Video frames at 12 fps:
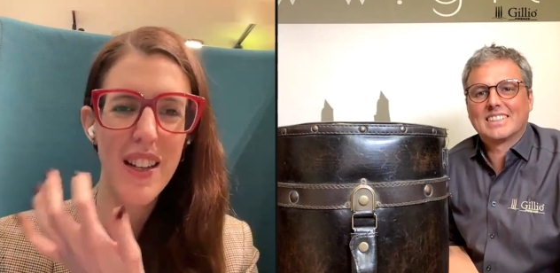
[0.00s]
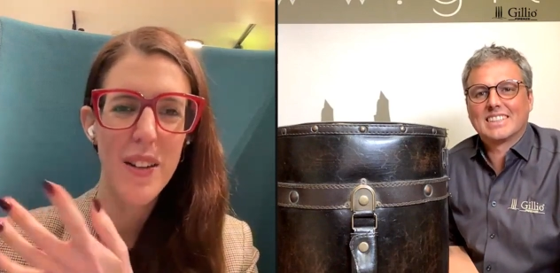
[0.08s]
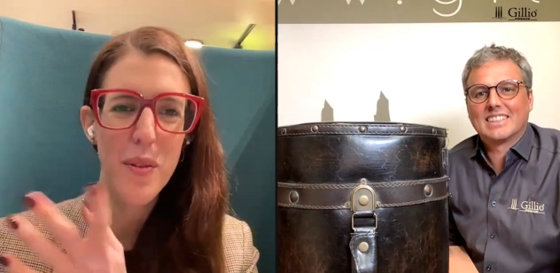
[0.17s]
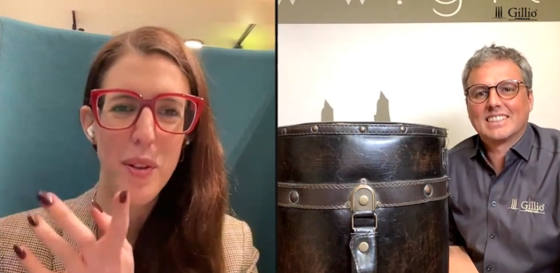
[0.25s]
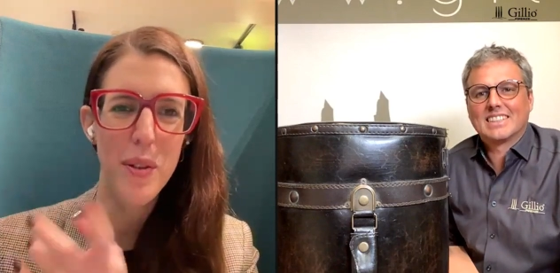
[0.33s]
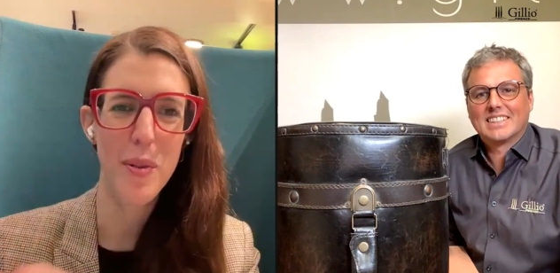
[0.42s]

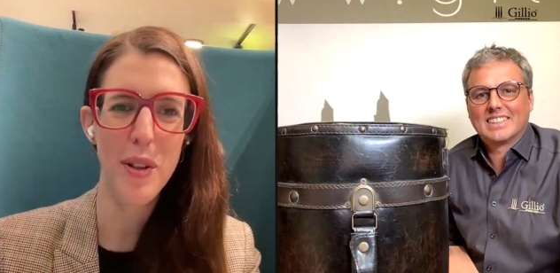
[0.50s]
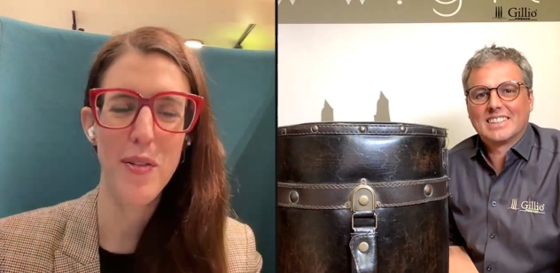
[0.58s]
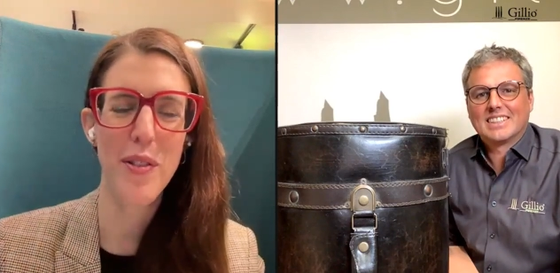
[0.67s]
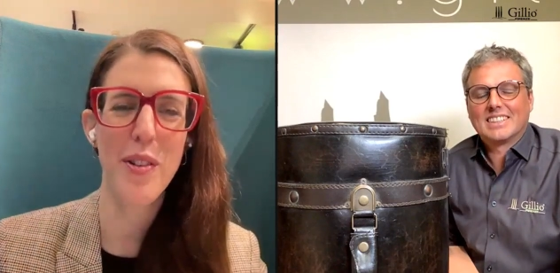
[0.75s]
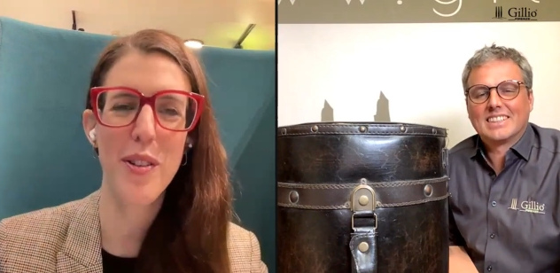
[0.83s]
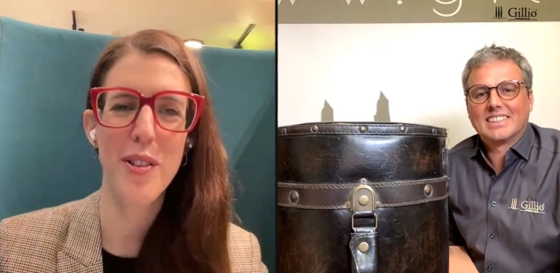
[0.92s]
Speaker 1: uh, with one
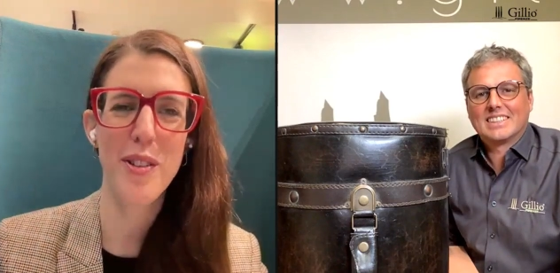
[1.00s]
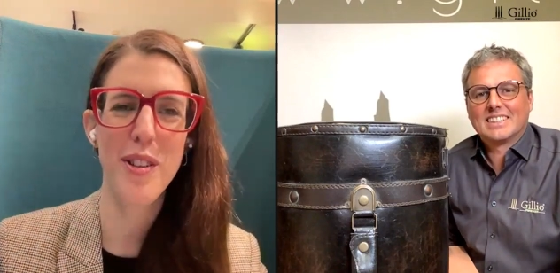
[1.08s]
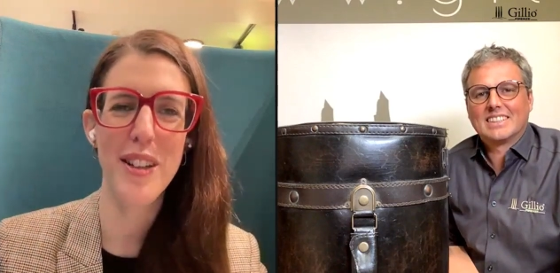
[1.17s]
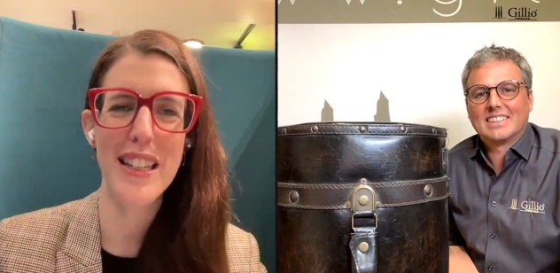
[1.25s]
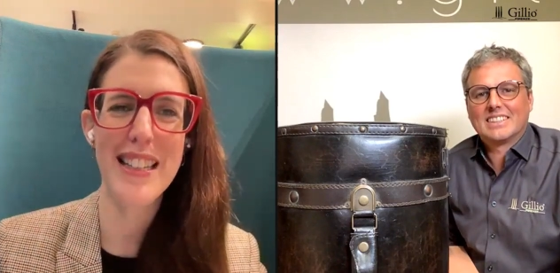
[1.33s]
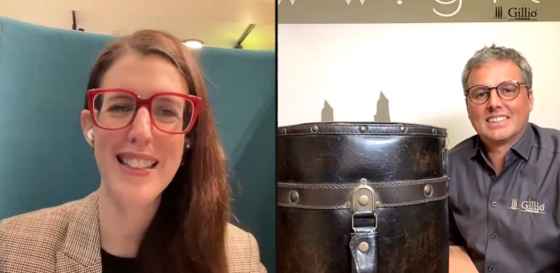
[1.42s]
of our other
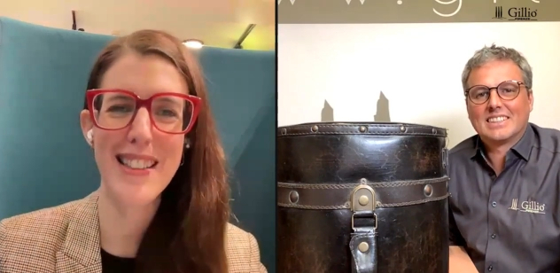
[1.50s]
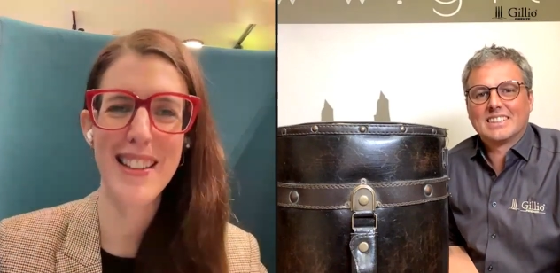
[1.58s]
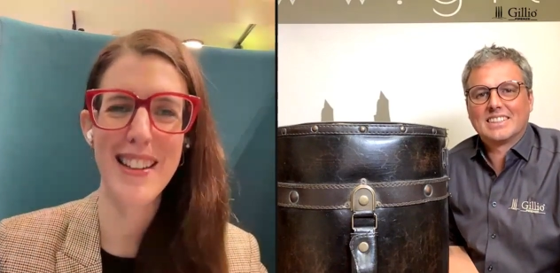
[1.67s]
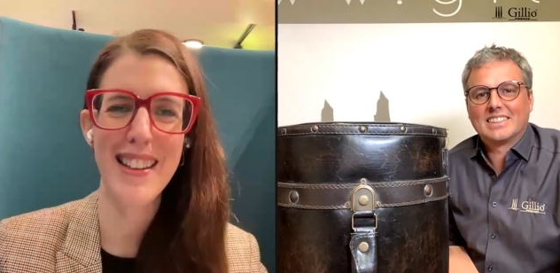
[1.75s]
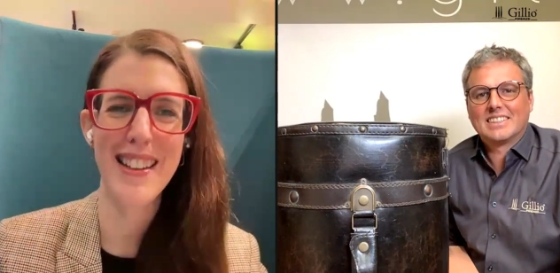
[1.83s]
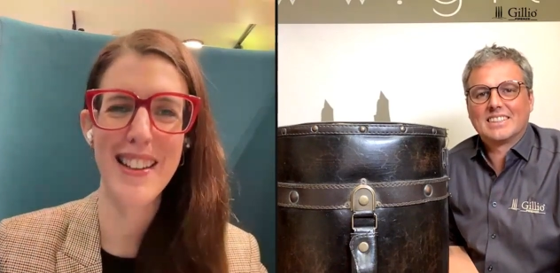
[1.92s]
colleagues
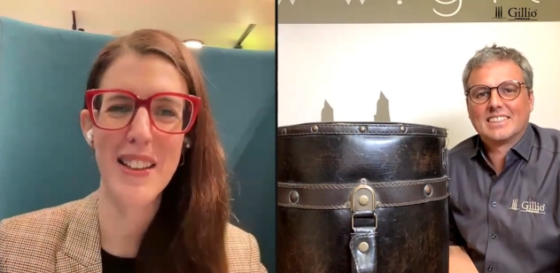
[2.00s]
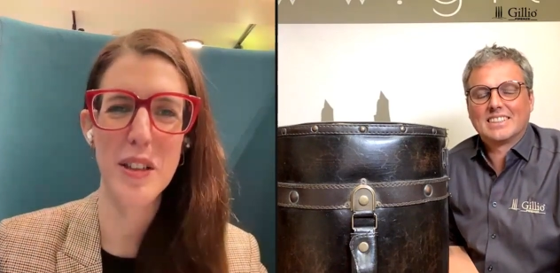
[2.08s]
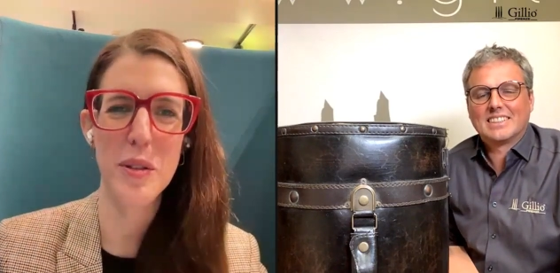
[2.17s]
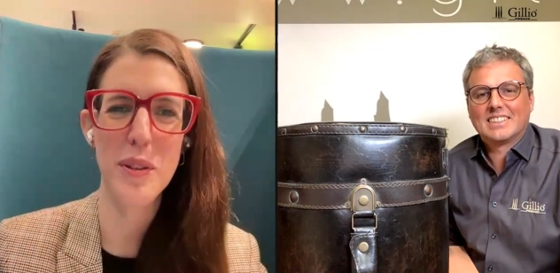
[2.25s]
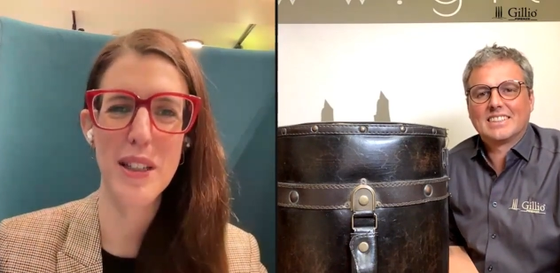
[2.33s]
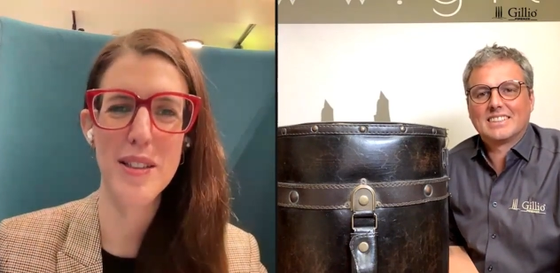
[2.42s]
uh,
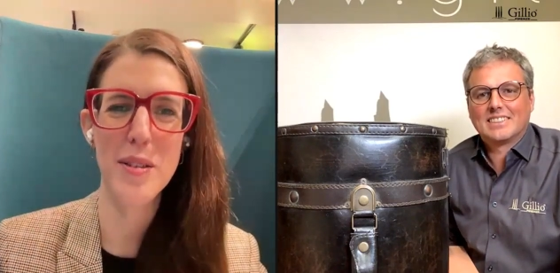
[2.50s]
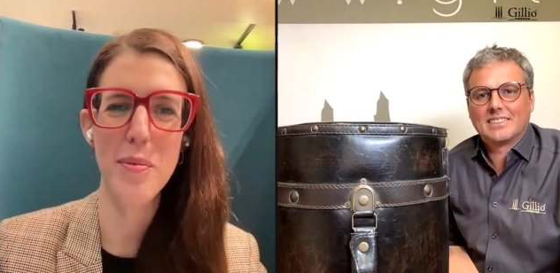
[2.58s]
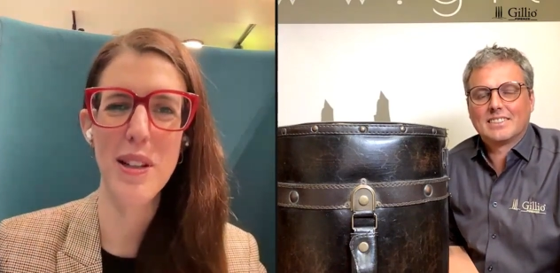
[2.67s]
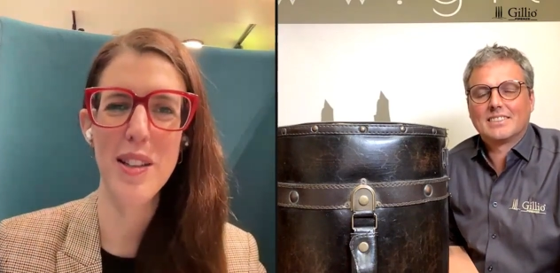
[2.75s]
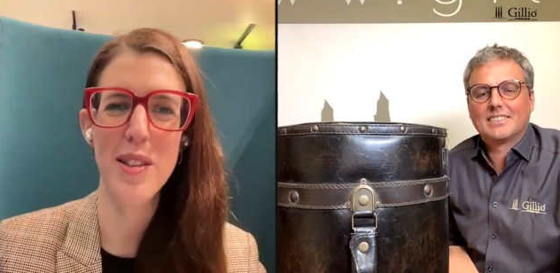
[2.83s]
doing some